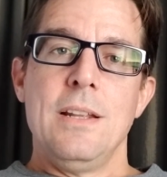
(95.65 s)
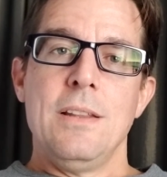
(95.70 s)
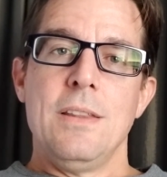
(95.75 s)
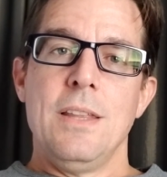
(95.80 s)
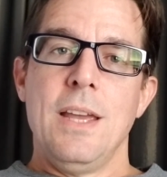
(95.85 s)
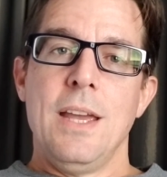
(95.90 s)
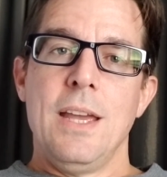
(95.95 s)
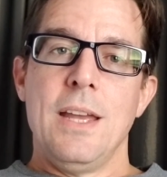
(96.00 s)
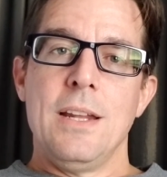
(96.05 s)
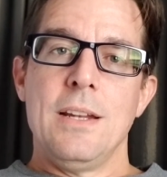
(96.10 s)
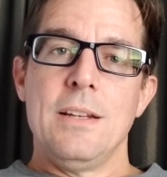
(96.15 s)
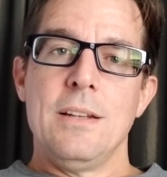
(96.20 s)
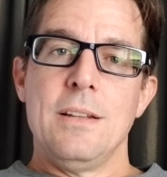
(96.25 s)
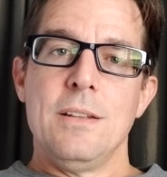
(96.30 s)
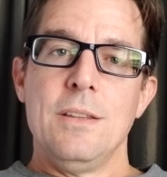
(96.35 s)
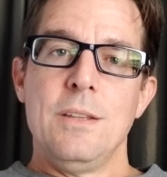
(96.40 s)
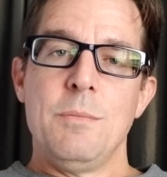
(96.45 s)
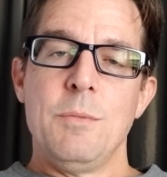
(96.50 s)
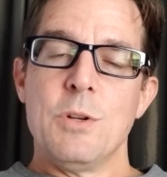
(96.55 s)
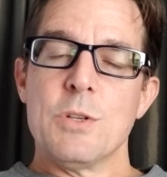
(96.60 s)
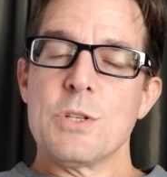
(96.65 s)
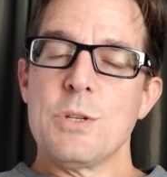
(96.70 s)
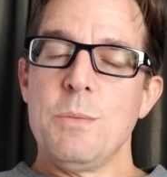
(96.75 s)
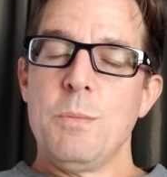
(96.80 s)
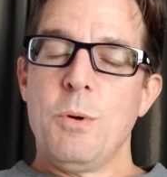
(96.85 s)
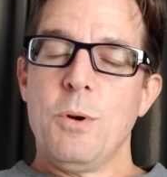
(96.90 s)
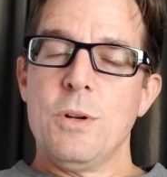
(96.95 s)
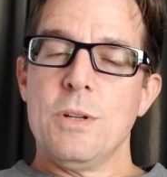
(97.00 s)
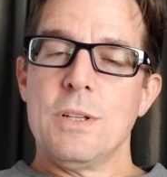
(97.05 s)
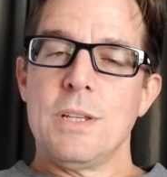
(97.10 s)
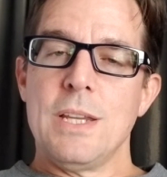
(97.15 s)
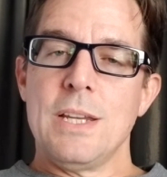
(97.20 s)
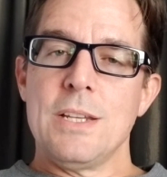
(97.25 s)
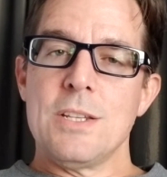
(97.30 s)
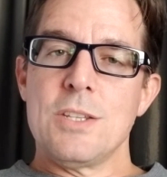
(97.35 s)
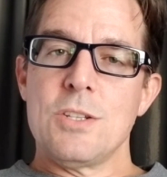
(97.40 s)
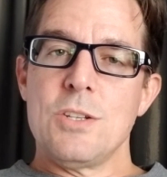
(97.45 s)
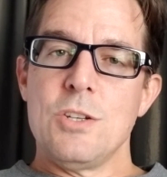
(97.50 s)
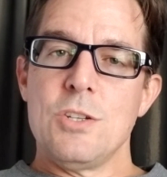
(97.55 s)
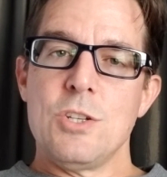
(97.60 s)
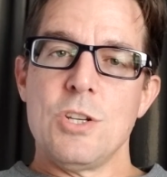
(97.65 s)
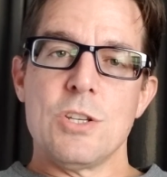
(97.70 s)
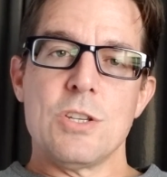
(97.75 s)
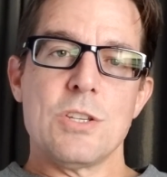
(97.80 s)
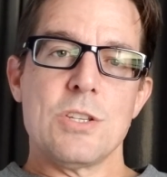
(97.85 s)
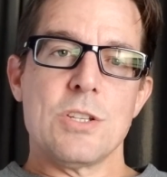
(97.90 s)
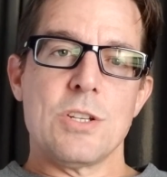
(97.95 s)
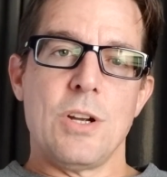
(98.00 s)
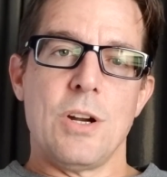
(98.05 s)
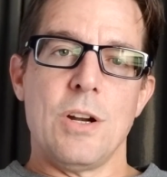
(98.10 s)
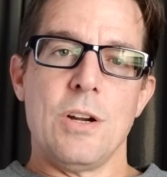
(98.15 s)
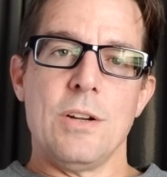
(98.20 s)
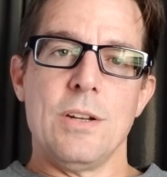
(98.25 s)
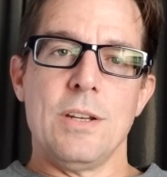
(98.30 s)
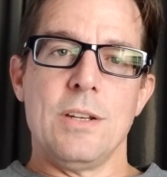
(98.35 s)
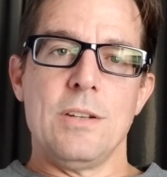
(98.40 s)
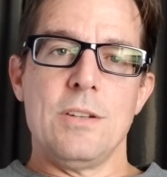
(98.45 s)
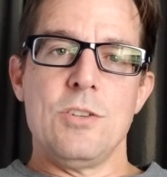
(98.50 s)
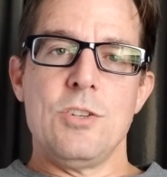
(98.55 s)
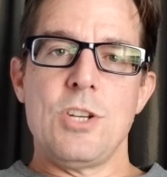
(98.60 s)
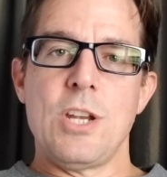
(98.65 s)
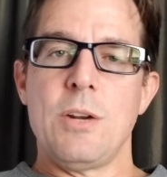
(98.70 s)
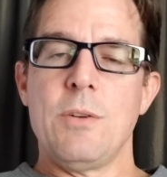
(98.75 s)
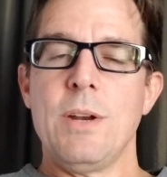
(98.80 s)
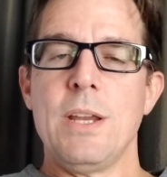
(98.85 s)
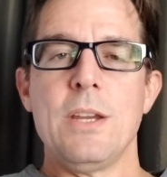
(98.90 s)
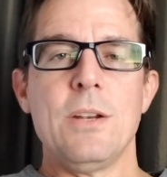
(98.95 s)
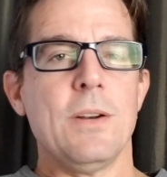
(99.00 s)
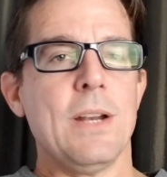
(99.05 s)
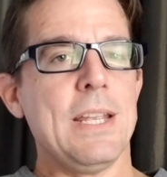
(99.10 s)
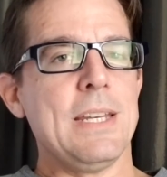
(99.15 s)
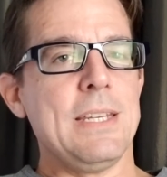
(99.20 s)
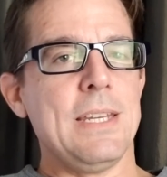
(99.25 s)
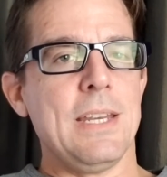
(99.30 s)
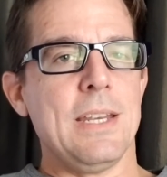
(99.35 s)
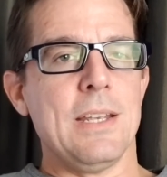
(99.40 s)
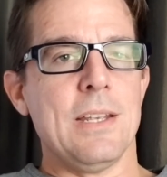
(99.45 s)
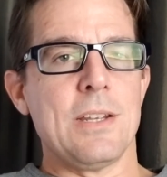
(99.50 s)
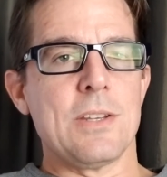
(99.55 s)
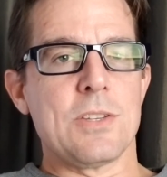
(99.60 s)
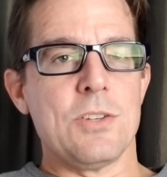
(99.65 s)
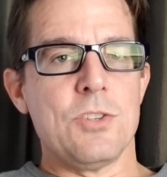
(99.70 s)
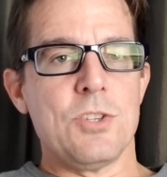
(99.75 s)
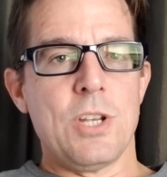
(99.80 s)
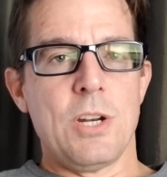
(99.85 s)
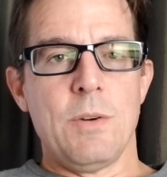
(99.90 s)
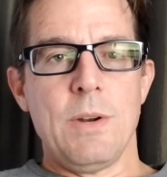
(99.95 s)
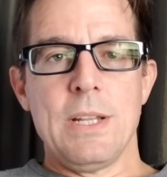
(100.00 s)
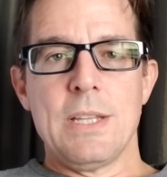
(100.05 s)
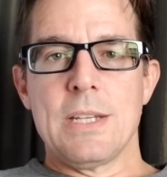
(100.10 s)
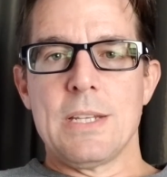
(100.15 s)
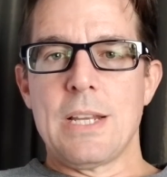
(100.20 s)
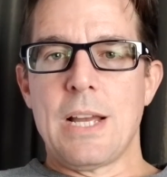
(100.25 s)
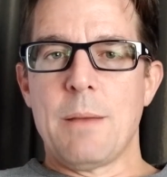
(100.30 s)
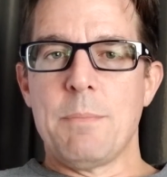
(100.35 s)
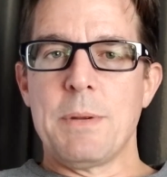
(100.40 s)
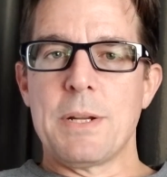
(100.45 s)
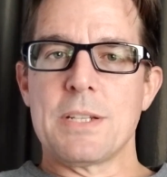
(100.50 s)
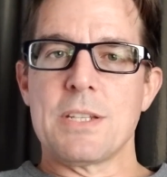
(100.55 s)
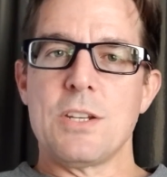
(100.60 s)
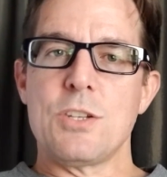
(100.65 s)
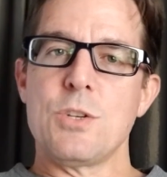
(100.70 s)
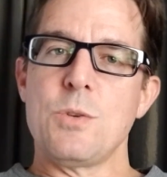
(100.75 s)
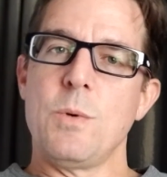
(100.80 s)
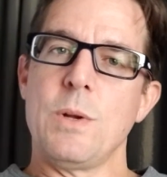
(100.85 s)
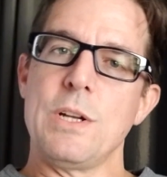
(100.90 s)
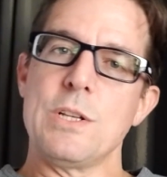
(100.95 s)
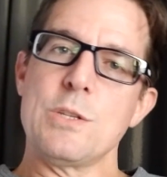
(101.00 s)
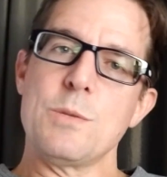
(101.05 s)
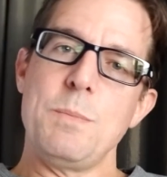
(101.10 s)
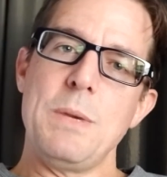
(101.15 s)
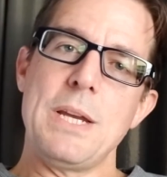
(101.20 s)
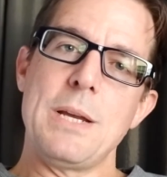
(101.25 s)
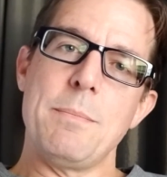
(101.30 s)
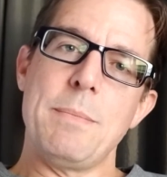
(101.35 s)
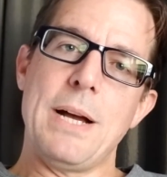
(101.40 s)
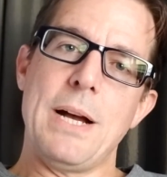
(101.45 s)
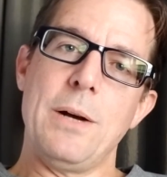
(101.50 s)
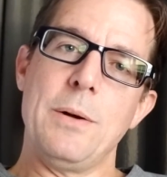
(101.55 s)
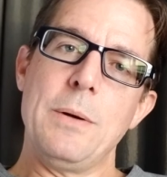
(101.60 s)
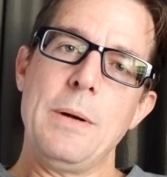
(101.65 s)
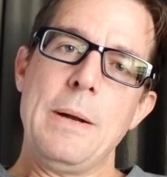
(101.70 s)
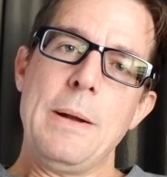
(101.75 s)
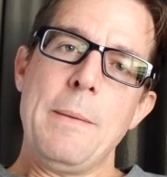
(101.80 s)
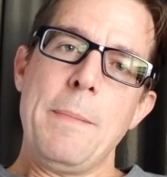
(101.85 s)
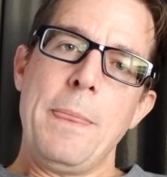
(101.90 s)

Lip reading: then the most important thing is to just start and generate your ideas and generate the topics that you want to speak about,